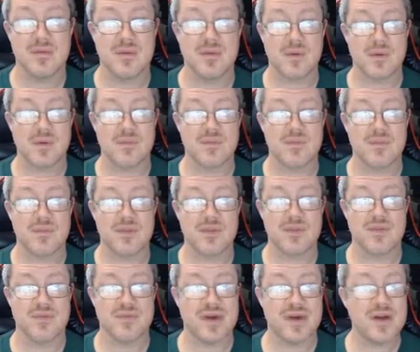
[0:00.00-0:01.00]
Or
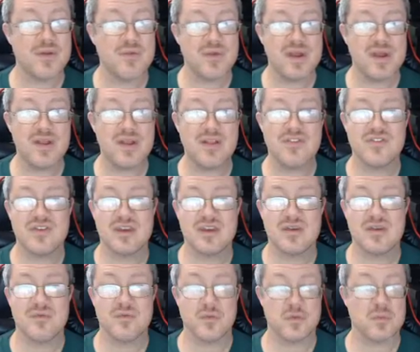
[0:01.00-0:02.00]
Final Fantasy,
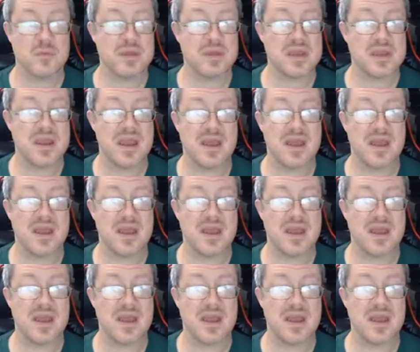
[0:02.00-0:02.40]
for me,